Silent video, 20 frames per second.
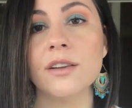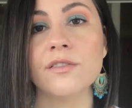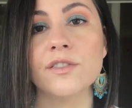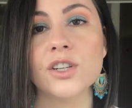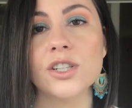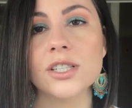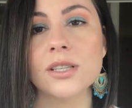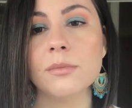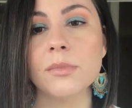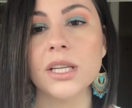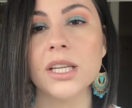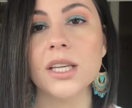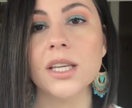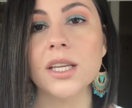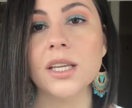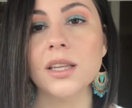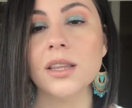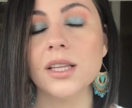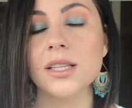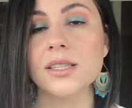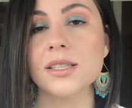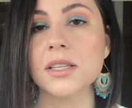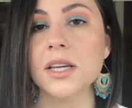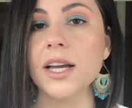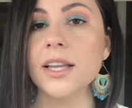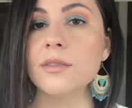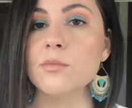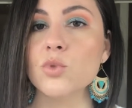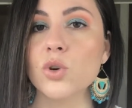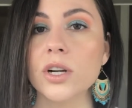and for somebody that's
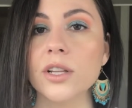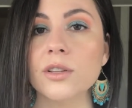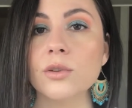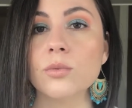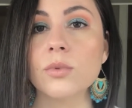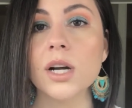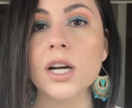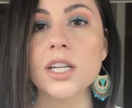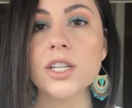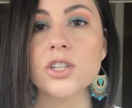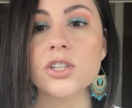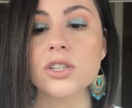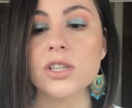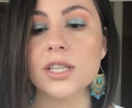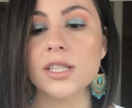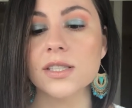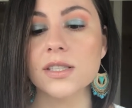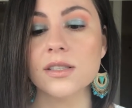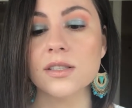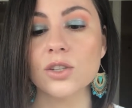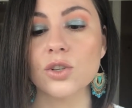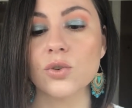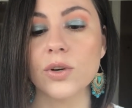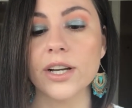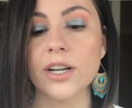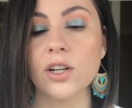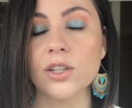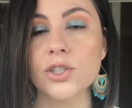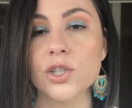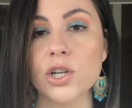kind of more in the rush, this is a
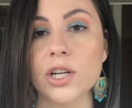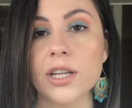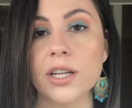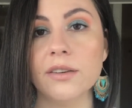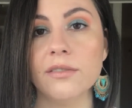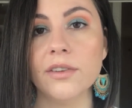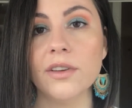great alternative.